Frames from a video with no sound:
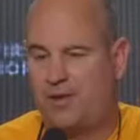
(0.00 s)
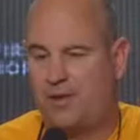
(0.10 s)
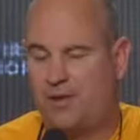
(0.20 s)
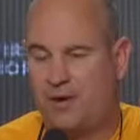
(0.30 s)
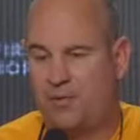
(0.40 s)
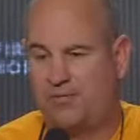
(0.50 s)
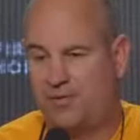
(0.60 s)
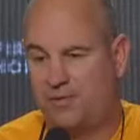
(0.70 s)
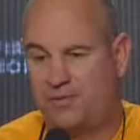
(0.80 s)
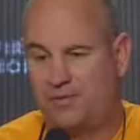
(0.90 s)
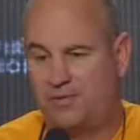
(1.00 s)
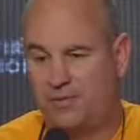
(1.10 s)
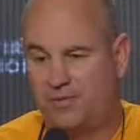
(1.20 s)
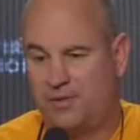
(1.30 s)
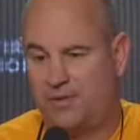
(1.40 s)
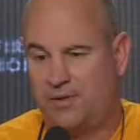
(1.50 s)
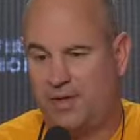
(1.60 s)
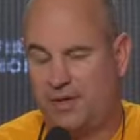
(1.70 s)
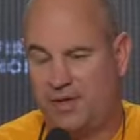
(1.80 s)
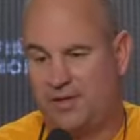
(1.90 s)
you know, if you
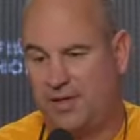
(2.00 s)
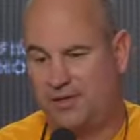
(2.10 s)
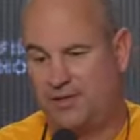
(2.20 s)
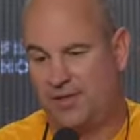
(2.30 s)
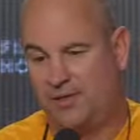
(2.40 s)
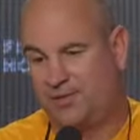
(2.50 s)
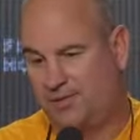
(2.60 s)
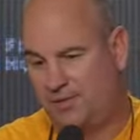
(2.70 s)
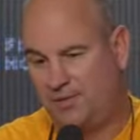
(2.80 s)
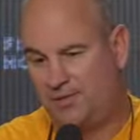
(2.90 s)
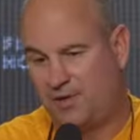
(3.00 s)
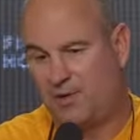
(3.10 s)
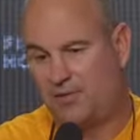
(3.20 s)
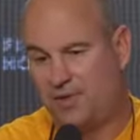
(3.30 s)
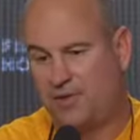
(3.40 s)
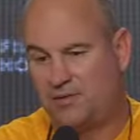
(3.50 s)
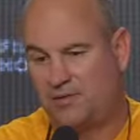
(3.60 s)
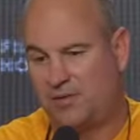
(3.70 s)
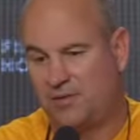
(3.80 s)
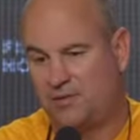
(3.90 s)
it's you start with
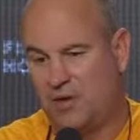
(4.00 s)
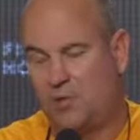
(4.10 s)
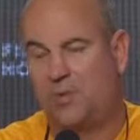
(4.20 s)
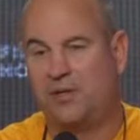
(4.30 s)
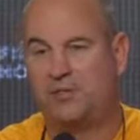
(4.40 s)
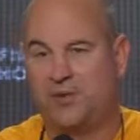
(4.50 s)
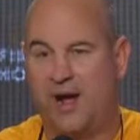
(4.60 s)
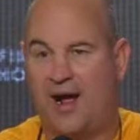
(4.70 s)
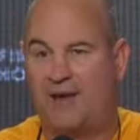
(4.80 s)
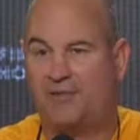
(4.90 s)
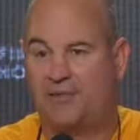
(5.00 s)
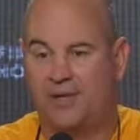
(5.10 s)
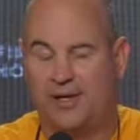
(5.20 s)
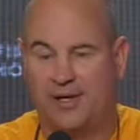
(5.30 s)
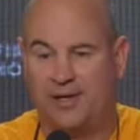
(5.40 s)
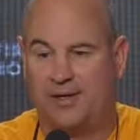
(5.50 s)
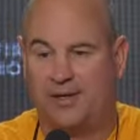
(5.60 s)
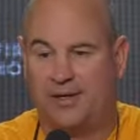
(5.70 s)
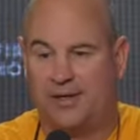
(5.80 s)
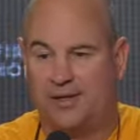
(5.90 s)
the opening drive,
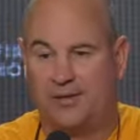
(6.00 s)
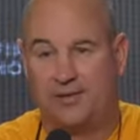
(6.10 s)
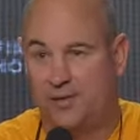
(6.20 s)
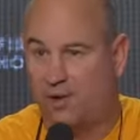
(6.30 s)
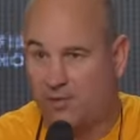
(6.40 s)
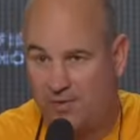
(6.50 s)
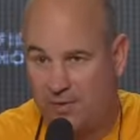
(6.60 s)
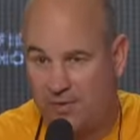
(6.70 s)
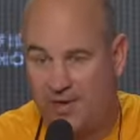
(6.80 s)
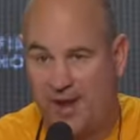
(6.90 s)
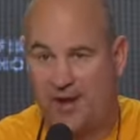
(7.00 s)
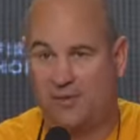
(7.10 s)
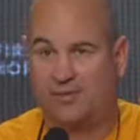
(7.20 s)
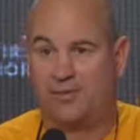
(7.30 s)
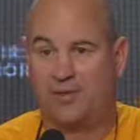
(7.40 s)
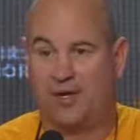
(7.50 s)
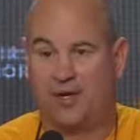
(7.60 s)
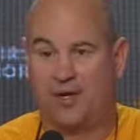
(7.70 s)
start with third downs,